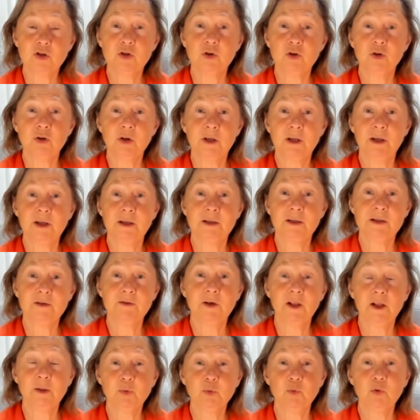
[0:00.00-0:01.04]
certainly in
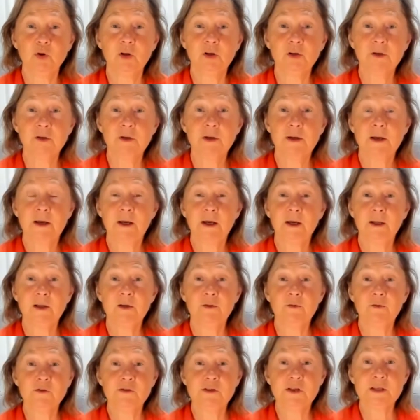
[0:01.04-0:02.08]
developed world, in the
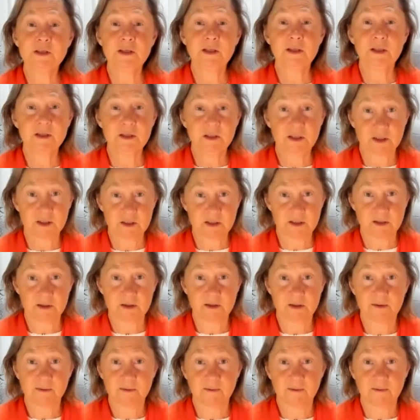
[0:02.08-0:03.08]
50s and the 60s.